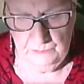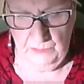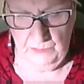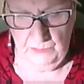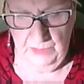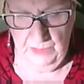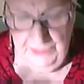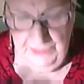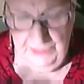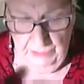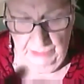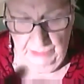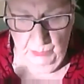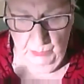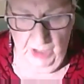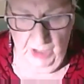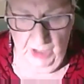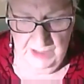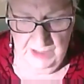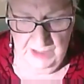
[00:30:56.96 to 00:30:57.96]
there it
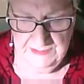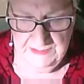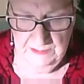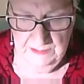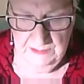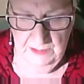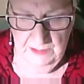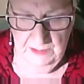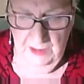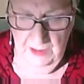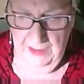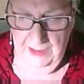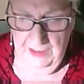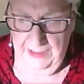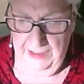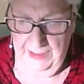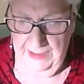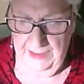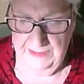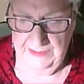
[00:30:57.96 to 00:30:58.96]
was.
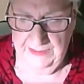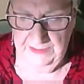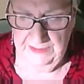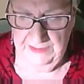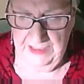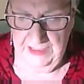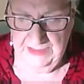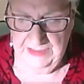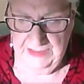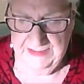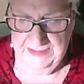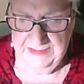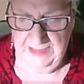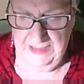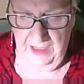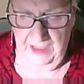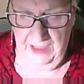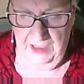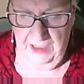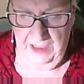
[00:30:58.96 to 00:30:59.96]
And it
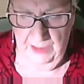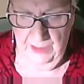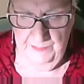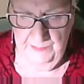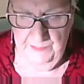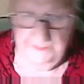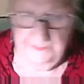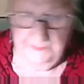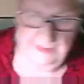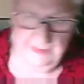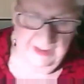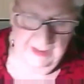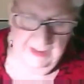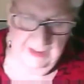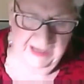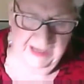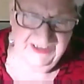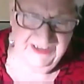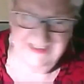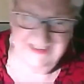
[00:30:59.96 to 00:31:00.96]

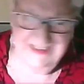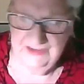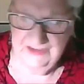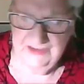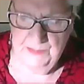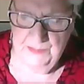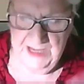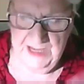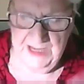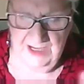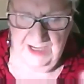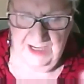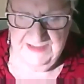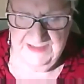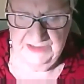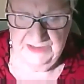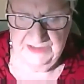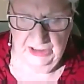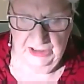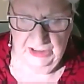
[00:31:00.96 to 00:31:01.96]
just, to me,
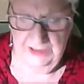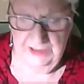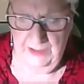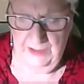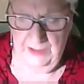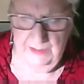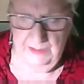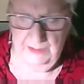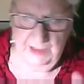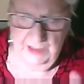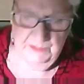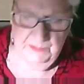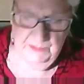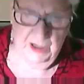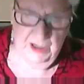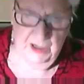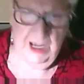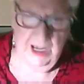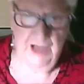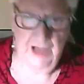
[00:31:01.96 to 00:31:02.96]
I'm not
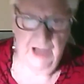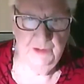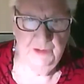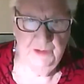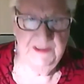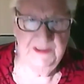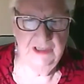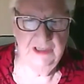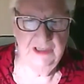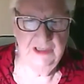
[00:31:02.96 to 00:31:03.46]
100%